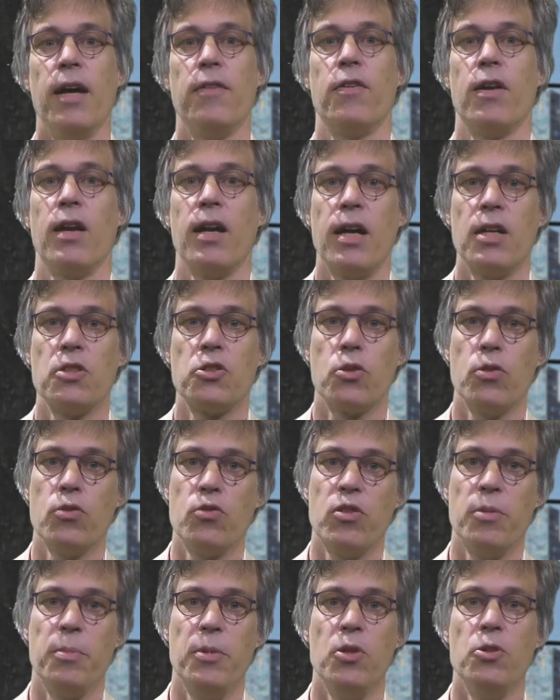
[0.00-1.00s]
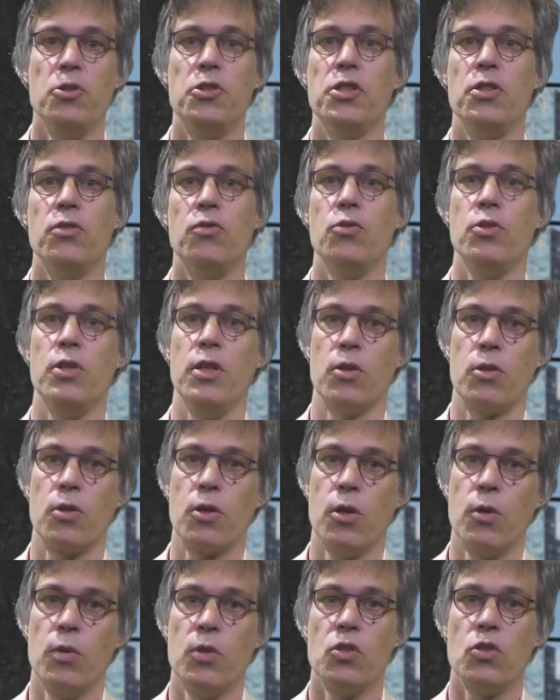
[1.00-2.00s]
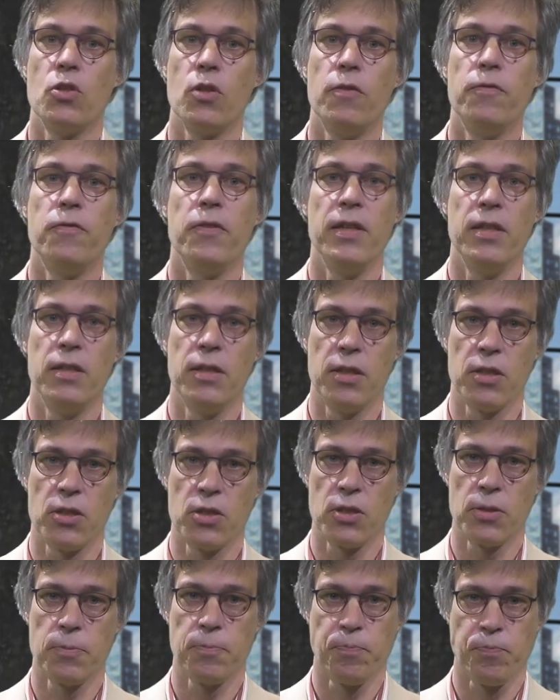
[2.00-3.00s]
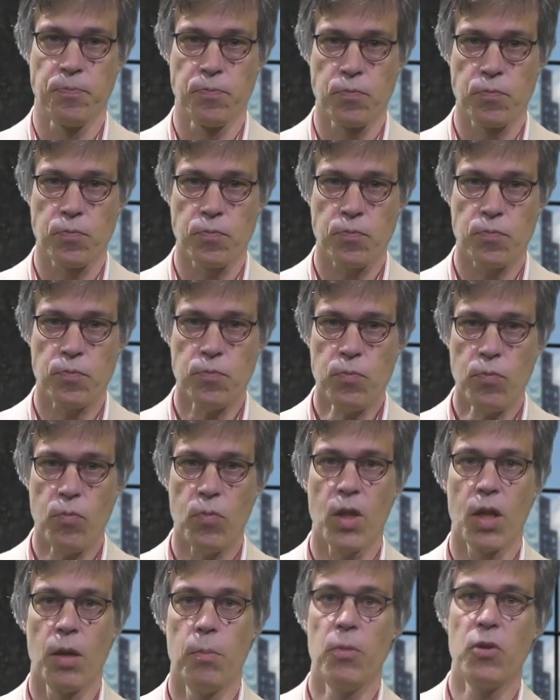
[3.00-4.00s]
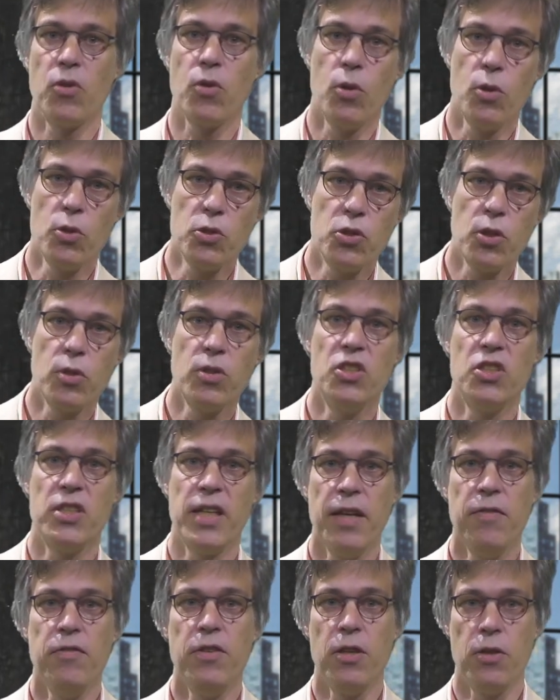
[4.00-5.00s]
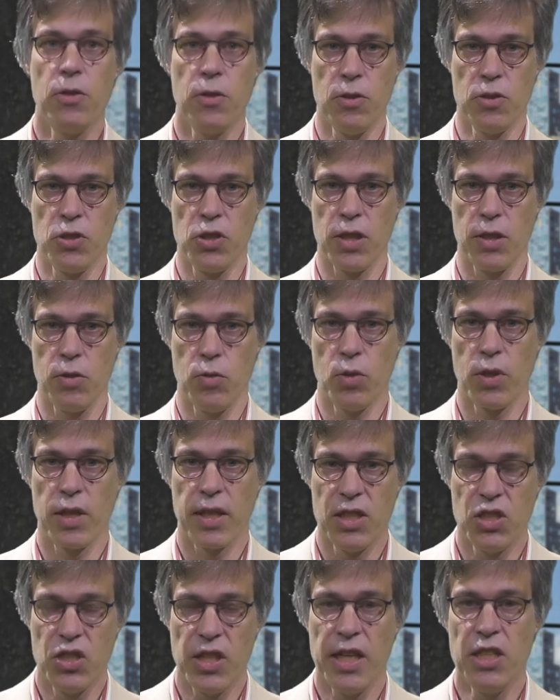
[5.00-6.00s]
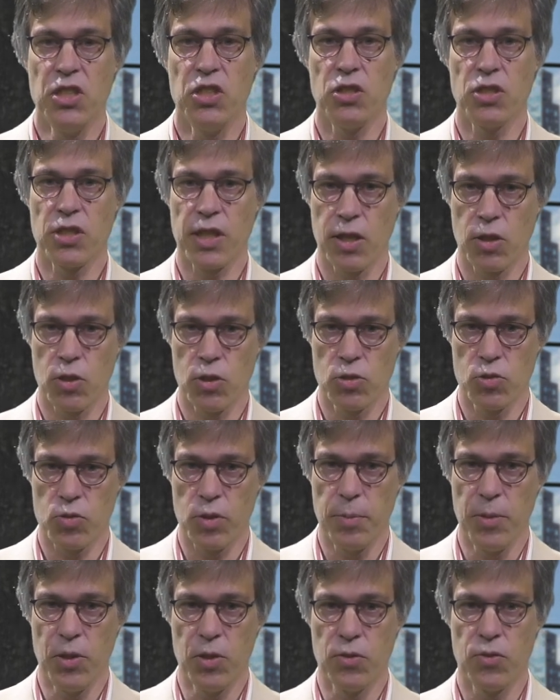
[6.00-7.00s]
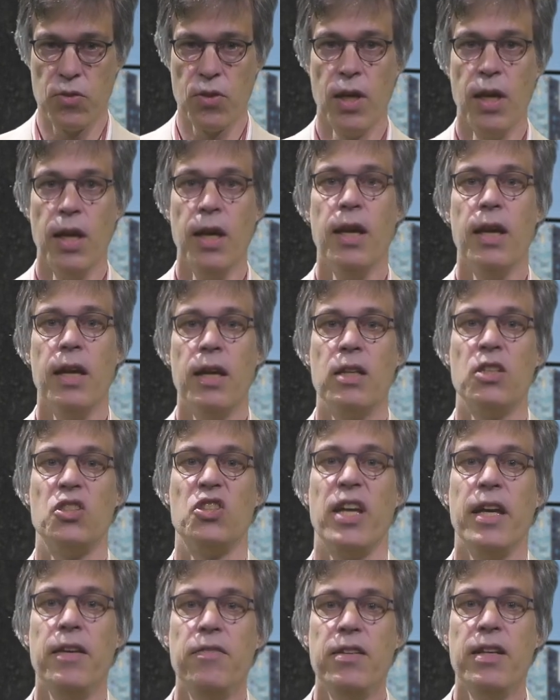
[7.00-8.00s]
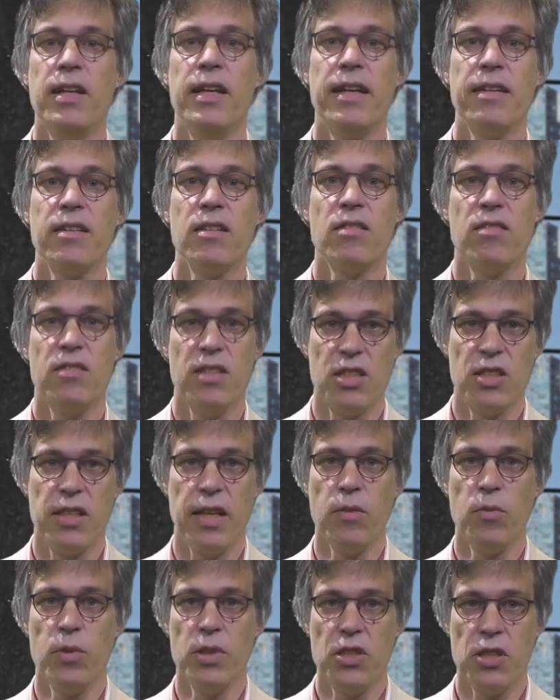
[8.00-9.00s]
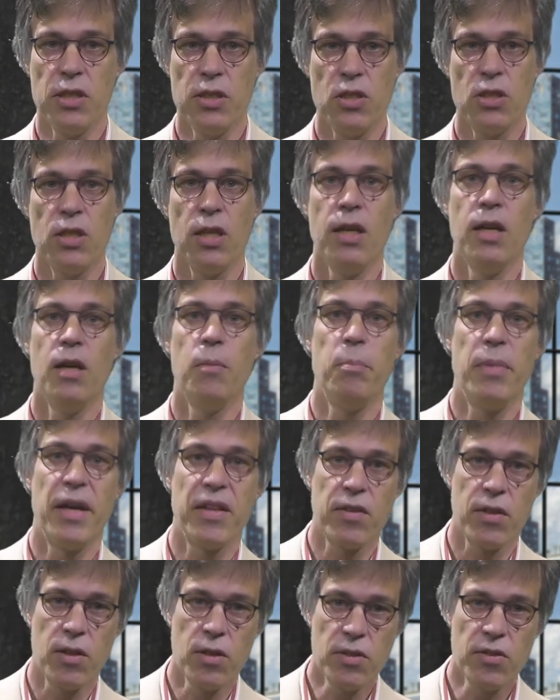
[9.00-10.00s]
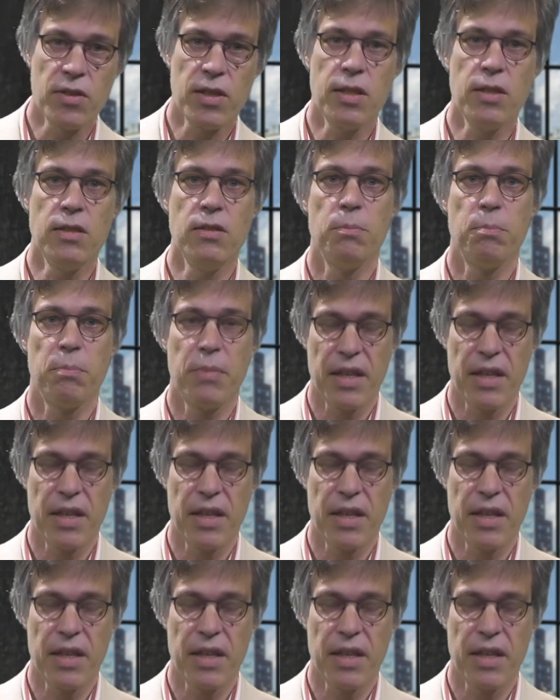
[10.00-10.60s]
have a large contribution to the occurrence of failures. But also the safety culture in organizations can contribute. The safety ladder distinguishes pathological